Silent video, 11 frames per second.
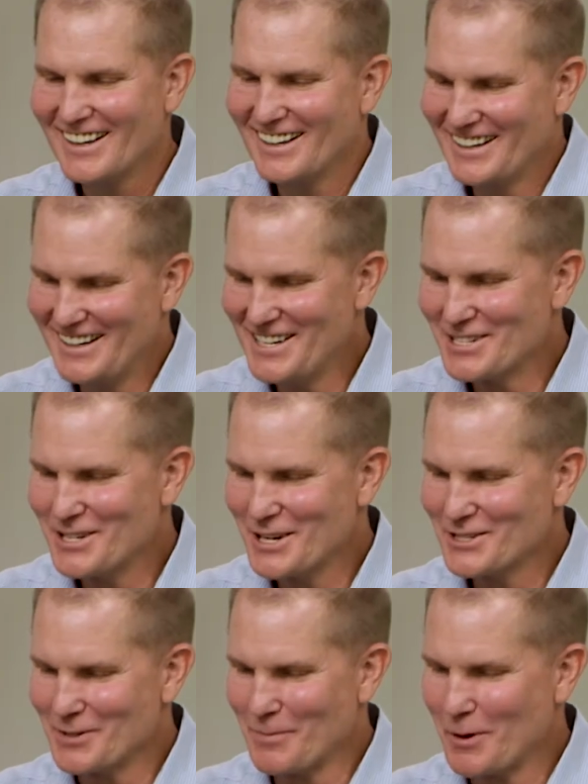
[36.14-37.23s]
Is
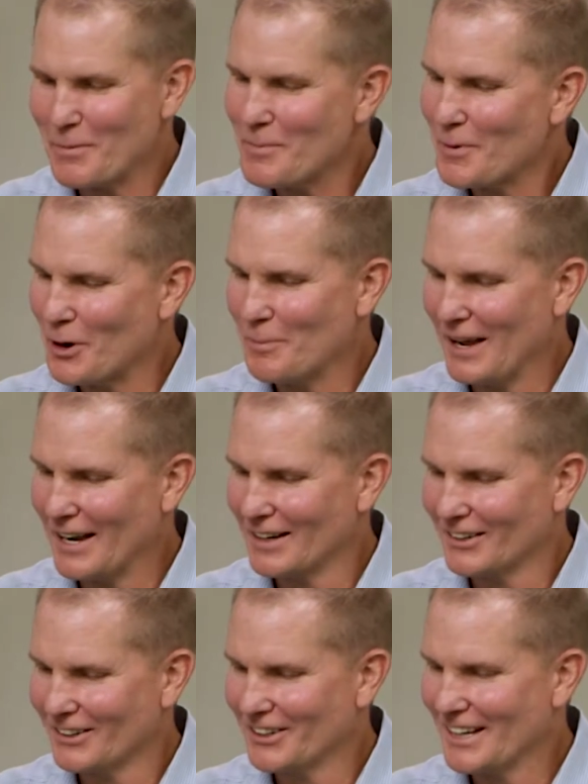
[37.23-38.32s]
Suburban Propane
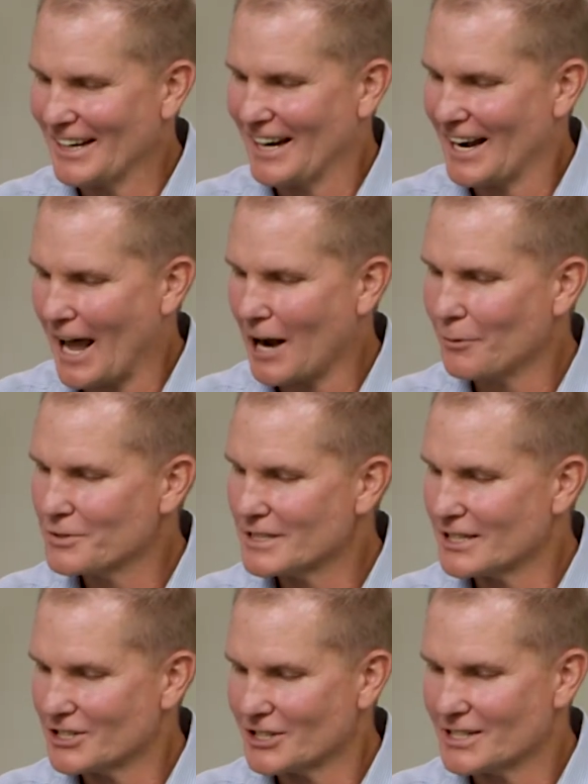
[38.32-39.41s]
looking at
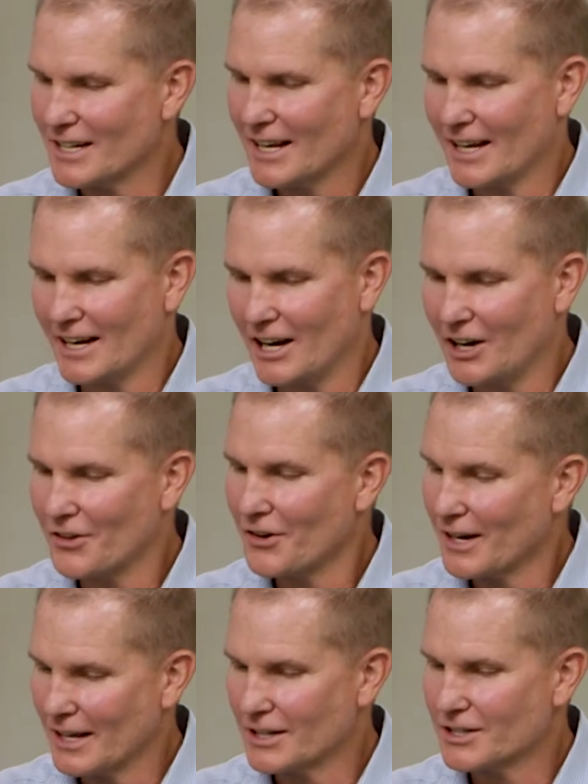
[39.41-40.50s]
acquisitions in other
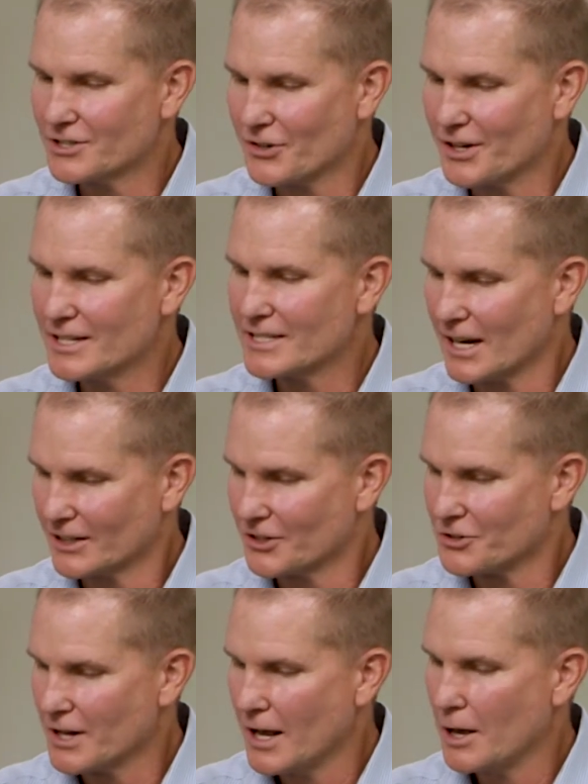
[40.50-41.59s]
industry
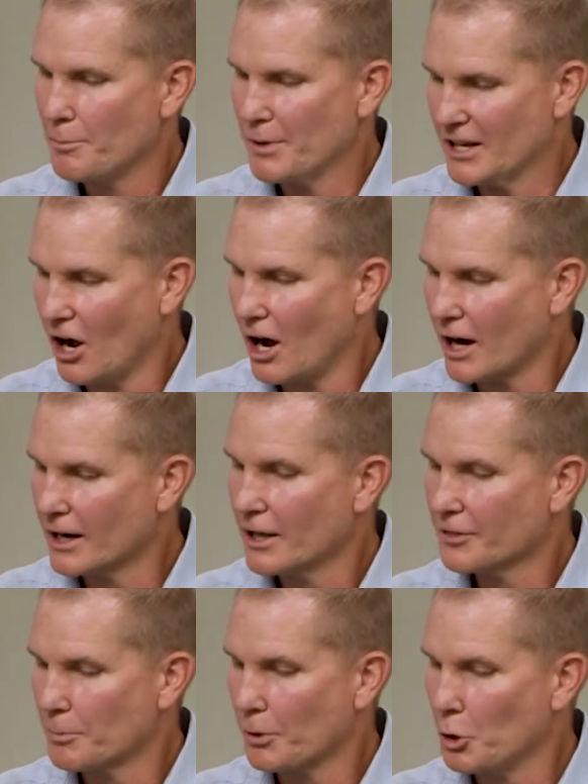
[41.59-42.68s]
sectors beyond
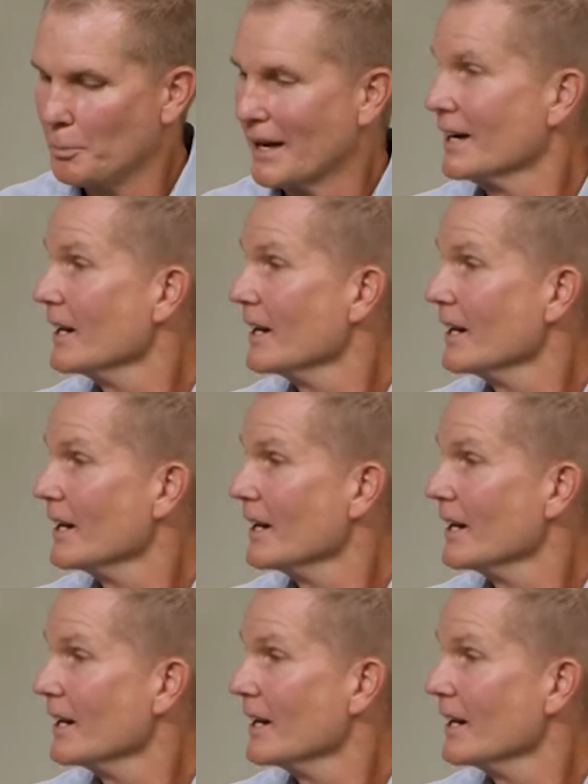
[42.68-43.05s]
the propane